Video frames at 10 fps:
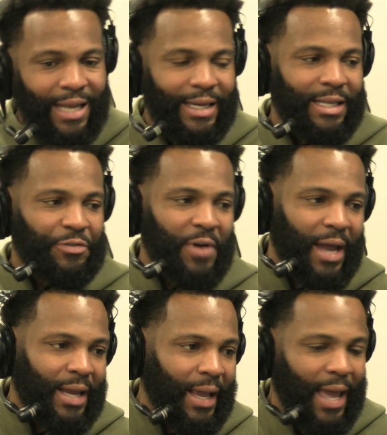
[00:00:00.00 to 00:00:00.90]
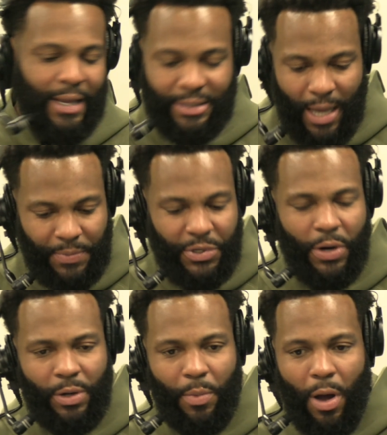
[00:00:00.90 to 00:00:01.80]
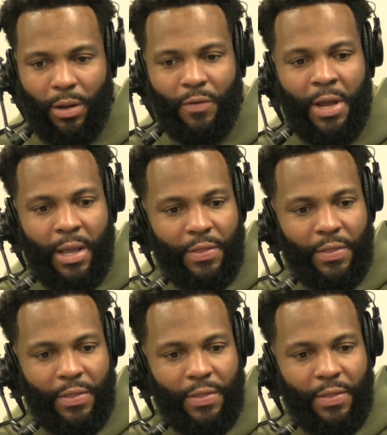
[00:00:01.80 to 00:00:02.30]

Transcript: need to find that guy. Stop turning the ball over.